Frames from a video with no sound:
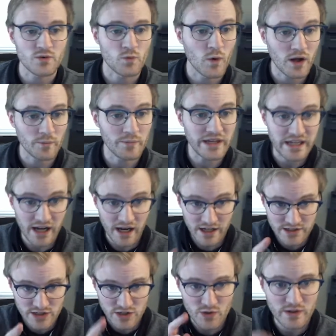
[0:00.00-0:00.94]
Well,
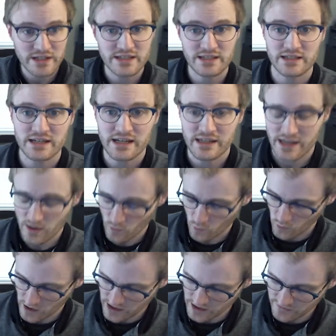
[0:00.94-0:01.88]
because you can see that
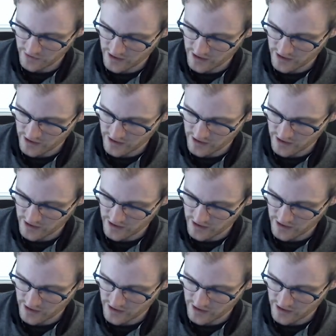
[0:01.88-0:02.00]
one of the